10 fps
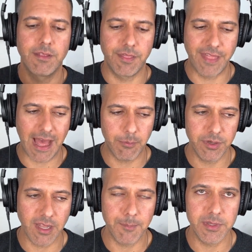That would
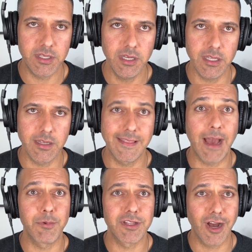not be good. That
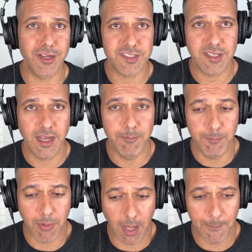would cause
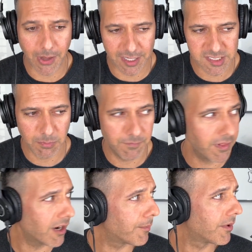a possible
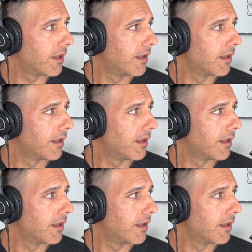flare-up.